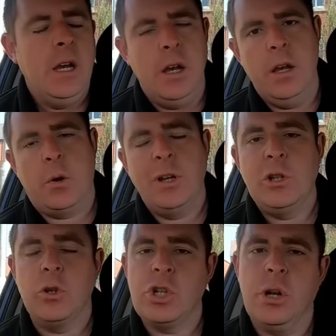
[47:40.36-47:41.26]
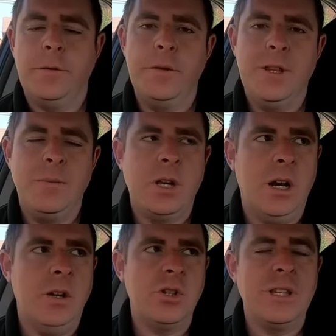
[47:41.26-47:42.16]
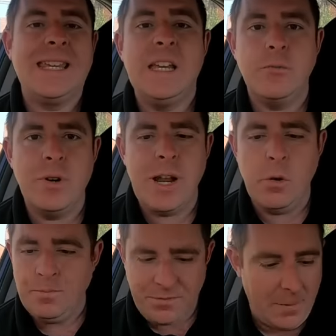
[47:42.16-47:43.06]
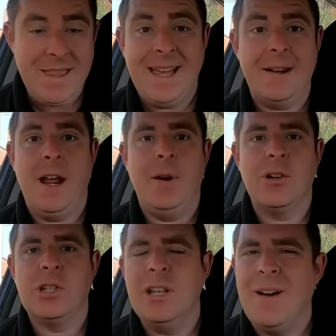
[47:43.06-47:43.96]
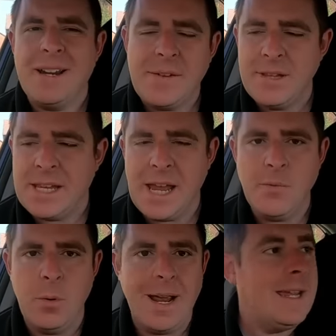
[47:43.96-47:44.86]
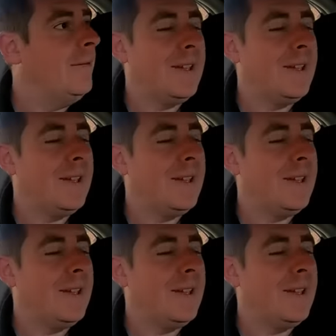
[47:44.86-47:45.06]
Uh, quickly touching on a few of them cars, so the Kia Rio, I'm in that now actually, without giving the game away.